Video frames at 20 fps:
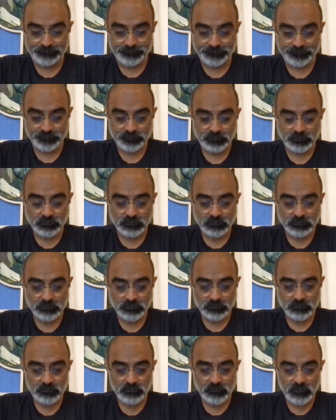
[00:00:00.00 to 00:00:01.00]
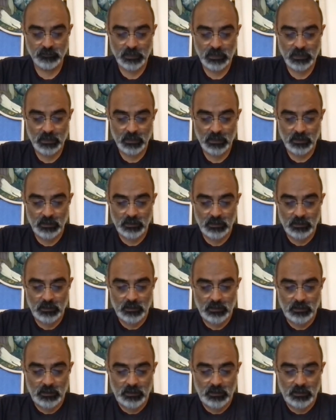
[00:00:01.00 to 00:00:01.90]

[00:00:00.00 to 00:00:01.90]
Nobody speaks.